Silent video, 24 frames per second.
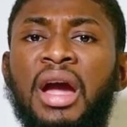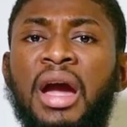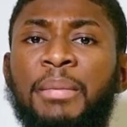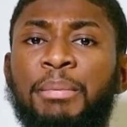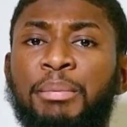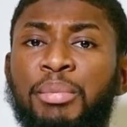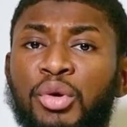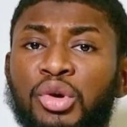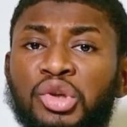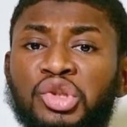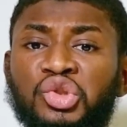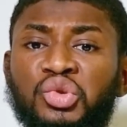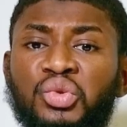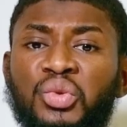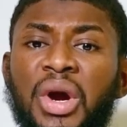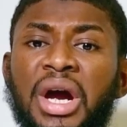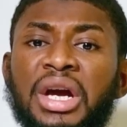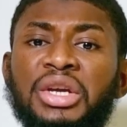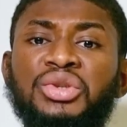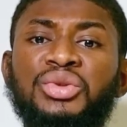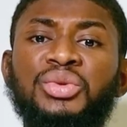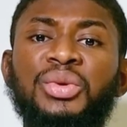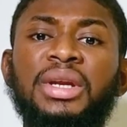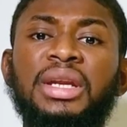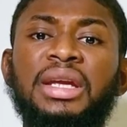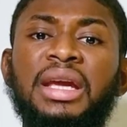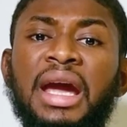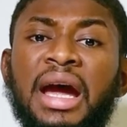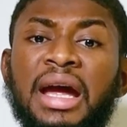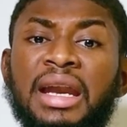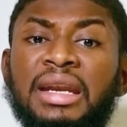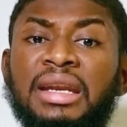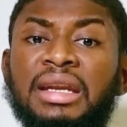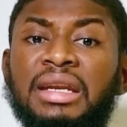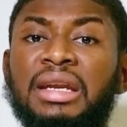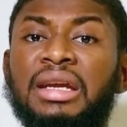A postgraduate
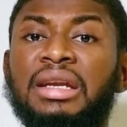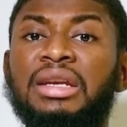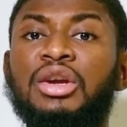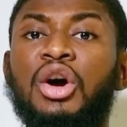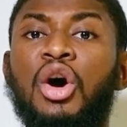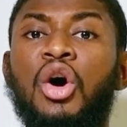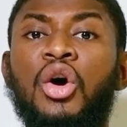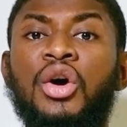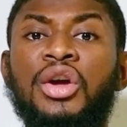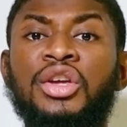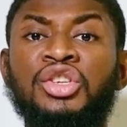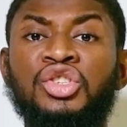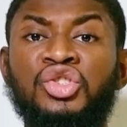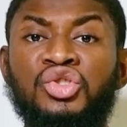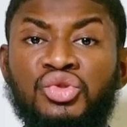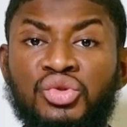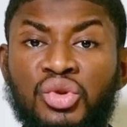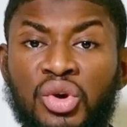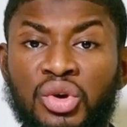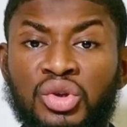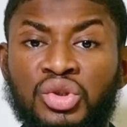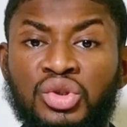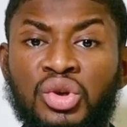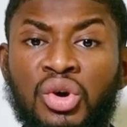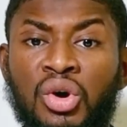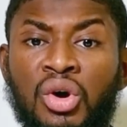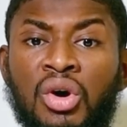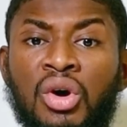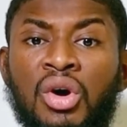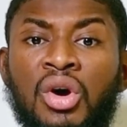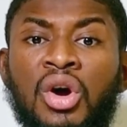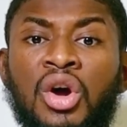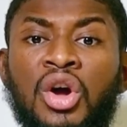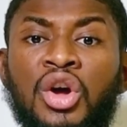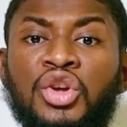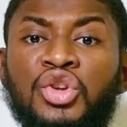candidate or instructor
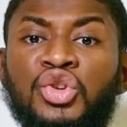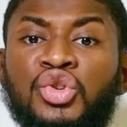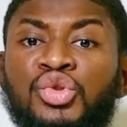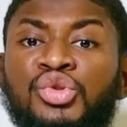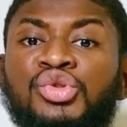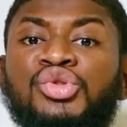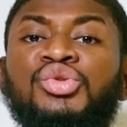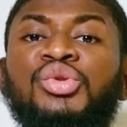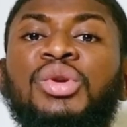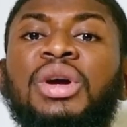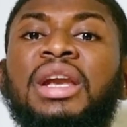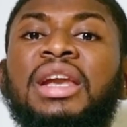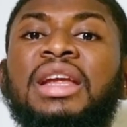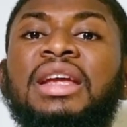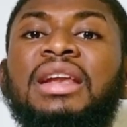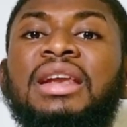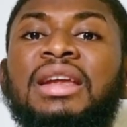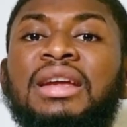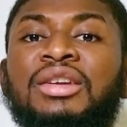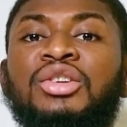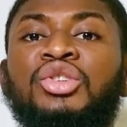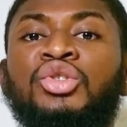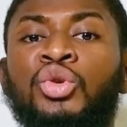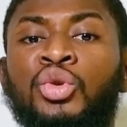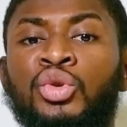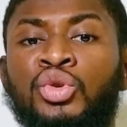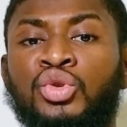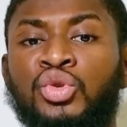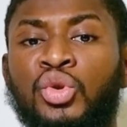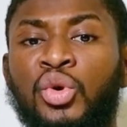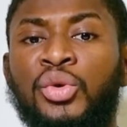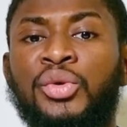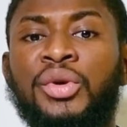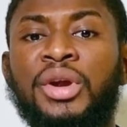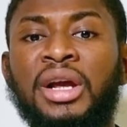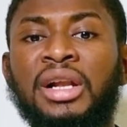usually lead
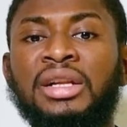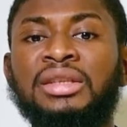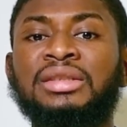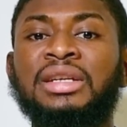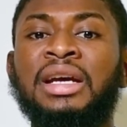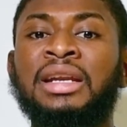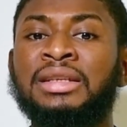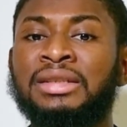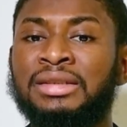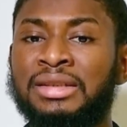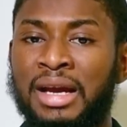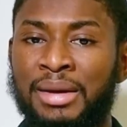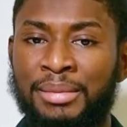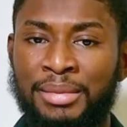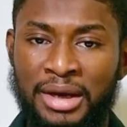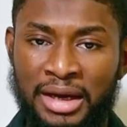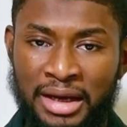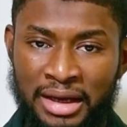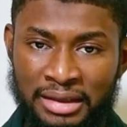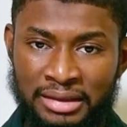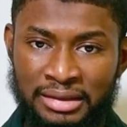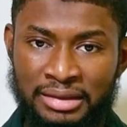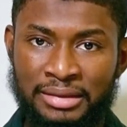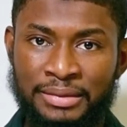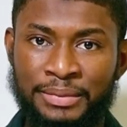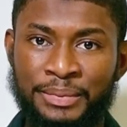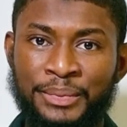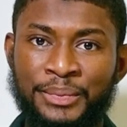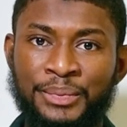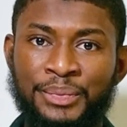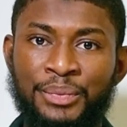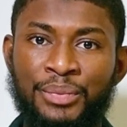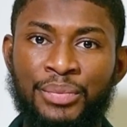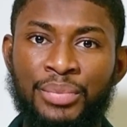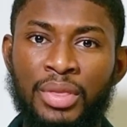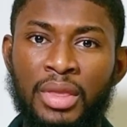tutorials and seminars.
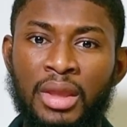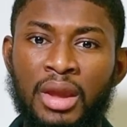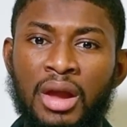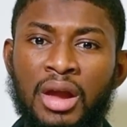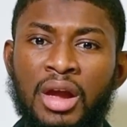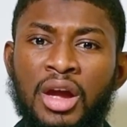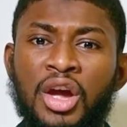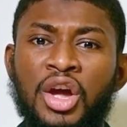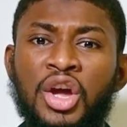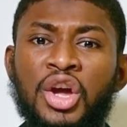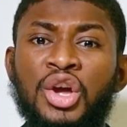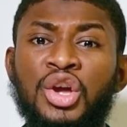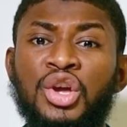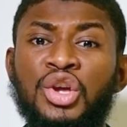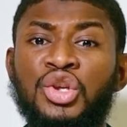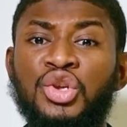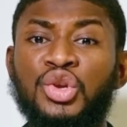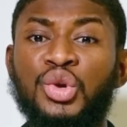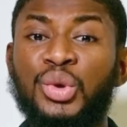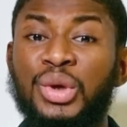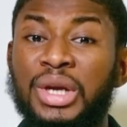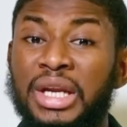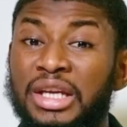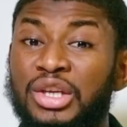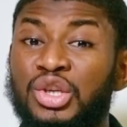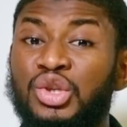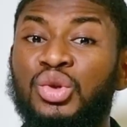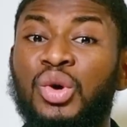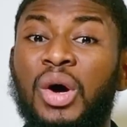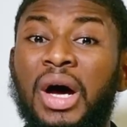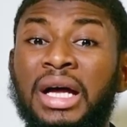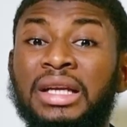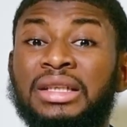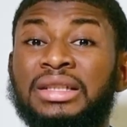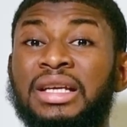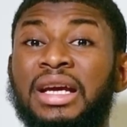You need
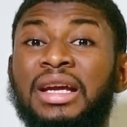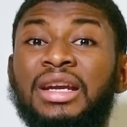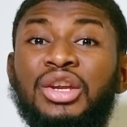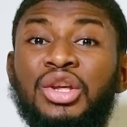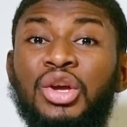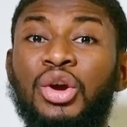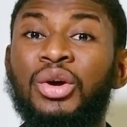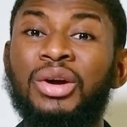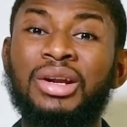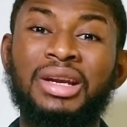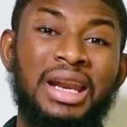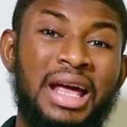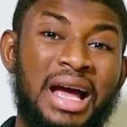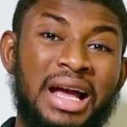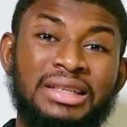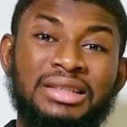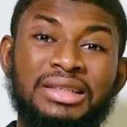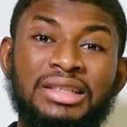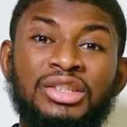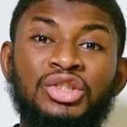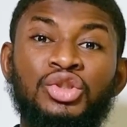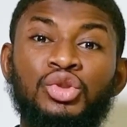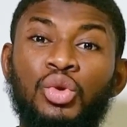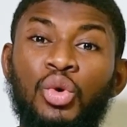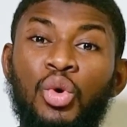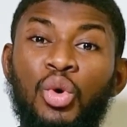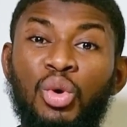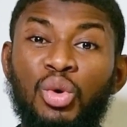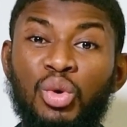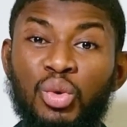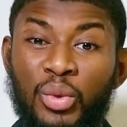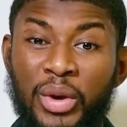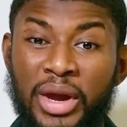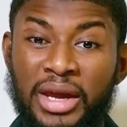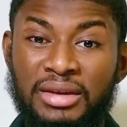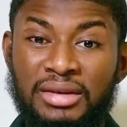to attend your classes
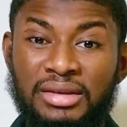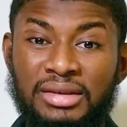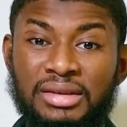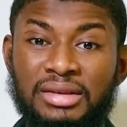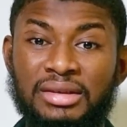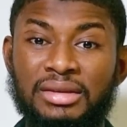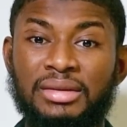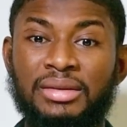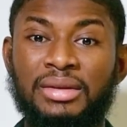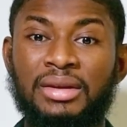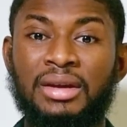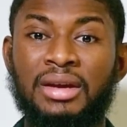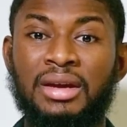always.